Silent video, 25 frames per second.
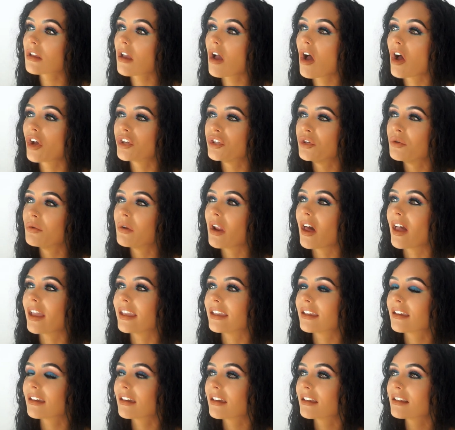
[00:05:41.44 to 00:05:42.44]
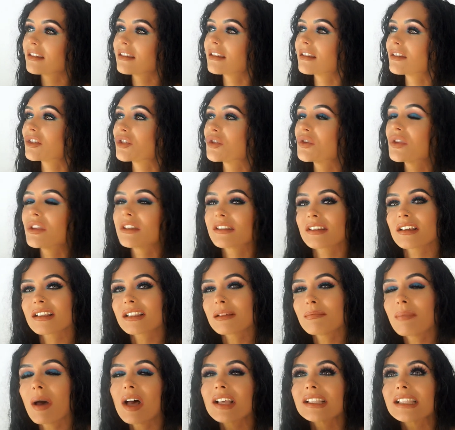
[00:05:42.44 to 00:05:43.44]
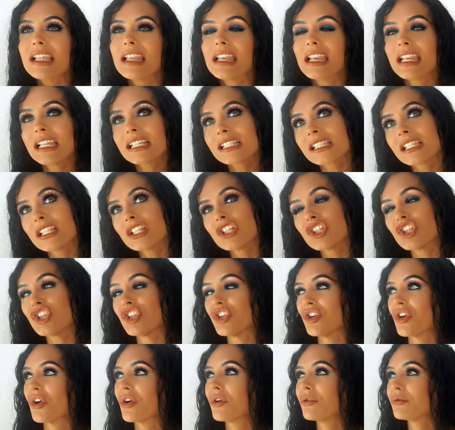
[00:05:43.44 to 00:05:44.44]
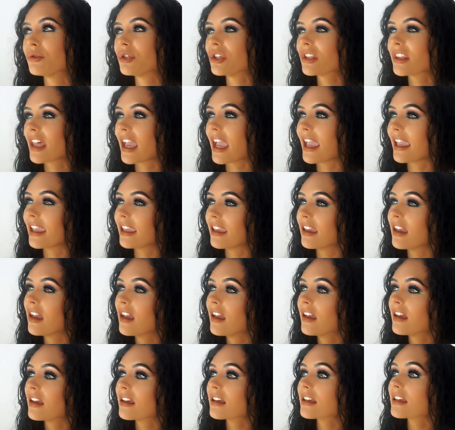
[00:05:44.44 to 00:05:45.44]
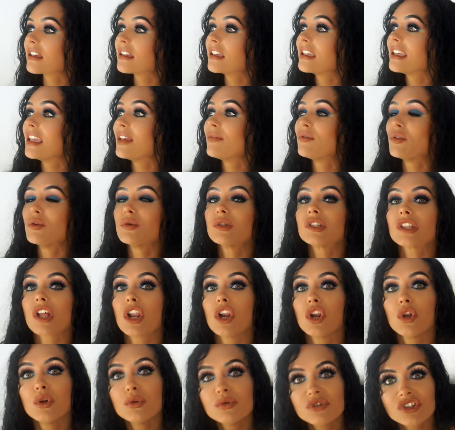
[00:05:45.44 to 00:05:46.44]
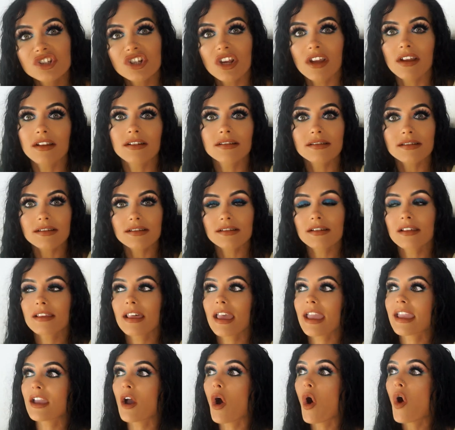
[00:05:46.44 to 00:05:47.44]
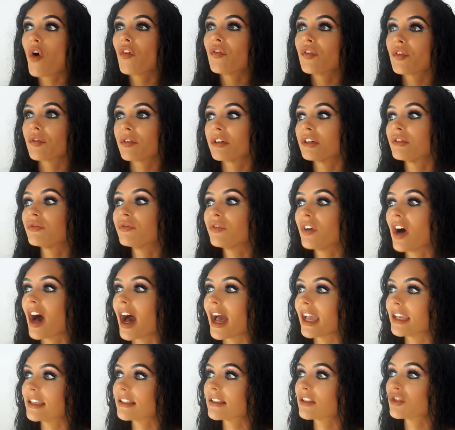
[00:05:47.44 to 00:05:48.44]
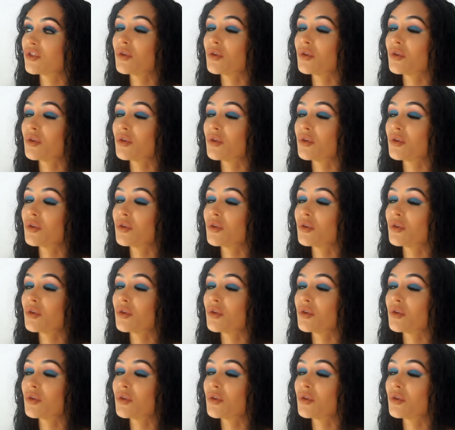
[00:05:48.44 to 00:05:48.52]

Are you like, do the, does the person listen to you? Do they give you solutions? Do they offer advice?